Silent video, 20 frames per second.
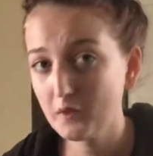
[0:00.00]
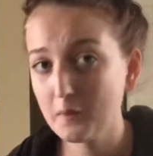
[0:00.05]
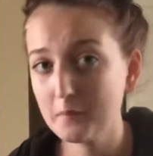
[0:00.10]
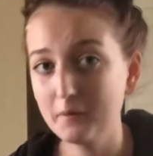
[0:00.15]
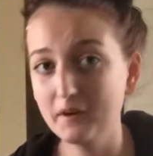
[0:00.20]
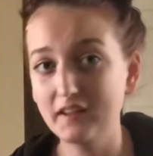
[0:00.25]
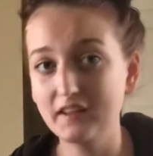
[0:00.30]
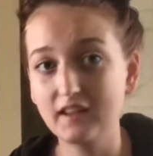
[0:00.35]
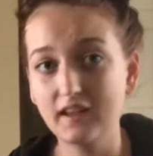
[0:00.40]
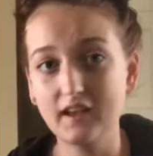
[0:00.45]

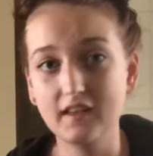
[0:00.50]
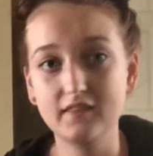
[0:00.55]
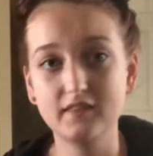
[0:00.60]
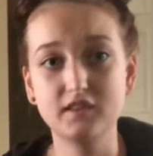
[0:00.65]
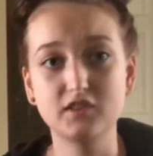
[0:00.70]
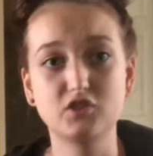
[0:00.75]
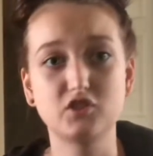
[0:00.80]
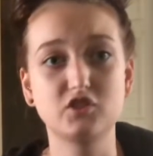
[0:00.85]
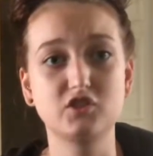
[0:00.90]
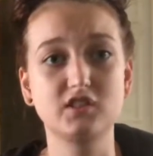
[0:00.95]
But again,
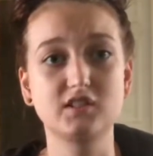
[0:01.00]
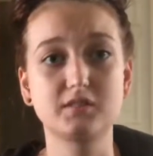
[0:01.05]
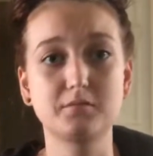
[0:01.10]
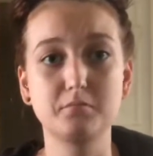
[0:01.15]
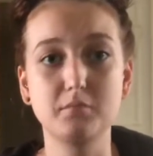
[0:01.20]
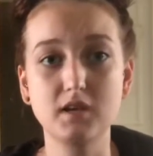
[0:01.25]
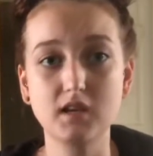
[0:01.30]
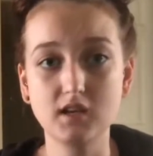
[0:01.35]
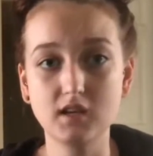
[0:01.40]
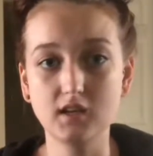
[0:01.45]
this is just
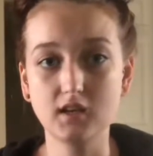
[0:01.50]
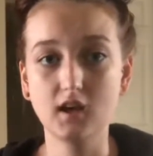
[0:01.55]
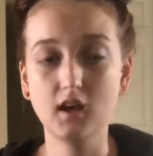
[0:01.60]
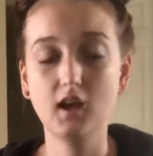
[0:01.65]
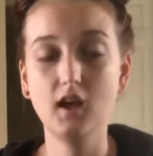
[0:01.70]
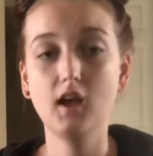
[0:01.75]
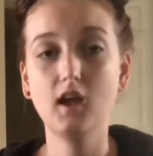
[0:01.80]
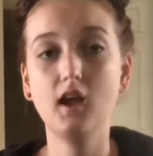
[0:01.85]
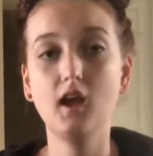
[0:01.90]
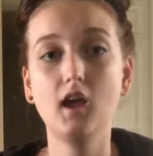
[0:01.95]
me
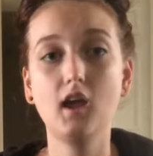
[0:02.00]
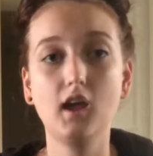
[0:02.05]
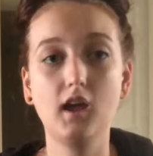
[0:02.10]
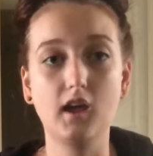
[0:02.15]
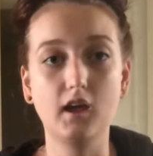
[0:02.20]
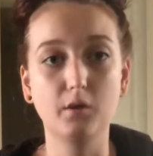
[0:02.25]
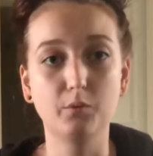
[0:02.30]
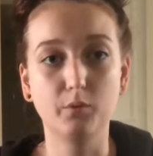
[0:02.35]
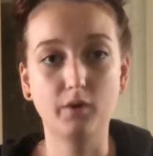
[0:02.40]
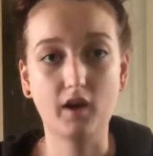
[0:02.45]

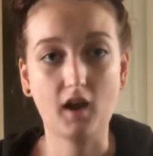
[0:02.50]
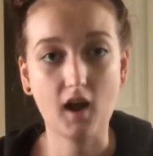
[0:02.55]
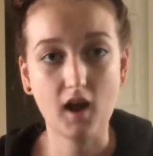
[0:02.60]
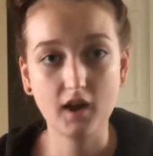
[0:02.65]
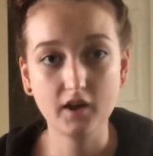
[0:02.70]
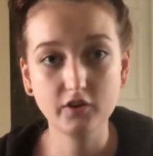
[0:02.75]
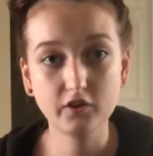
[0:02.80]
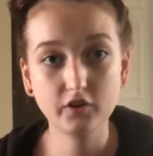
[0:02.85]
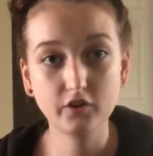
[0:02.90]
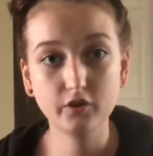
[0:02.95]
and what
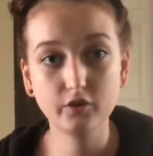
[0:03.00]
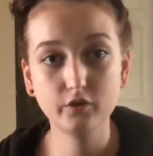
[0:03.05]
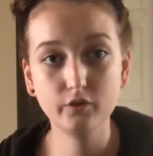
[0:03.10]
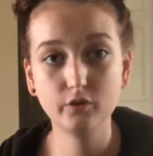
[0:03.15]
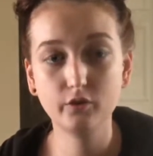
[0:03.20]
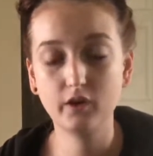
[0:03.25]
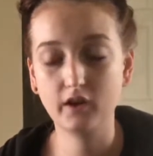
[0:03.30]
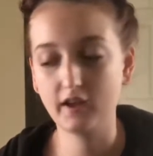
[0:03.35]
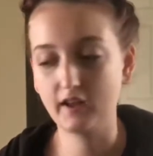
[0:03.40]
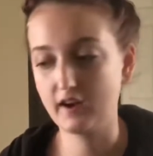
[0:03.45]
I
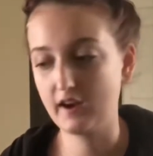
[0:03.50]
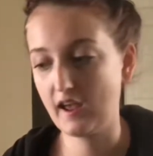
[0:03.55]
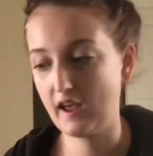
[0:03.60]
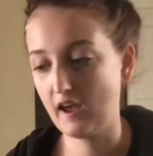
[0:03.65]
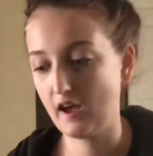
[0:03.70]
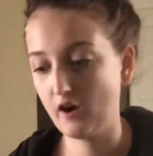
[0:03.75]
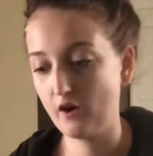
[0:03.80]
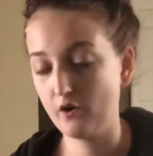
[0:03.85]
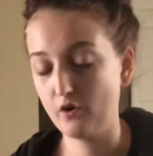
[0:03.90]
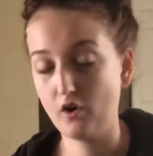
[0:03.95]
do and
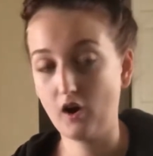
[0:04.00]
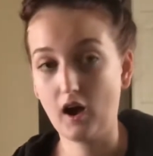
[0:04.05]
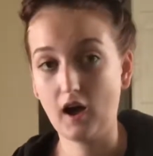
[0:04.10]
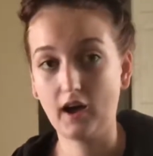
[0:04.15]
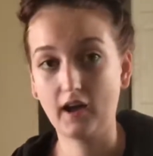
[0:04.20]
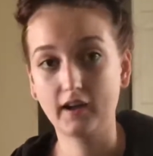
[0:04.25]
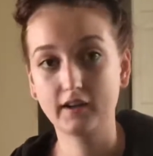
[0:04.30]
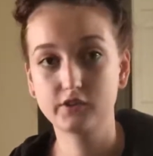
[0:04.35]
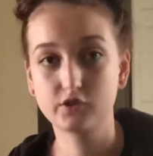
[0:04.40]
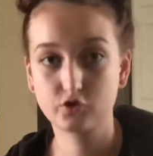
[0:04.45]
how
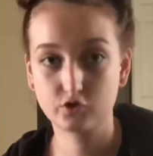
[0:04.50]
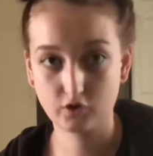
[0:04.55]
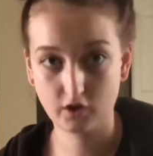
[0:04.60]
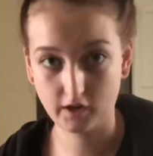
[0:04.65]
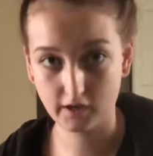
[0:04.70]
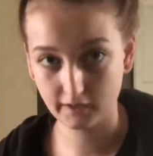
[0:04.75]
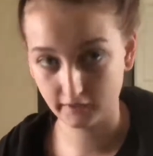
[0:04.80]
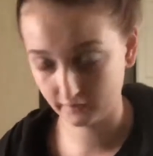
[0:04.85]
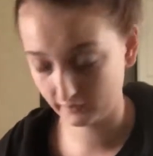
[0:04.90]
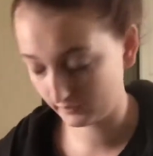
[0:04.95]
I
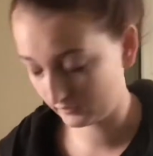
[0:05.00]
train.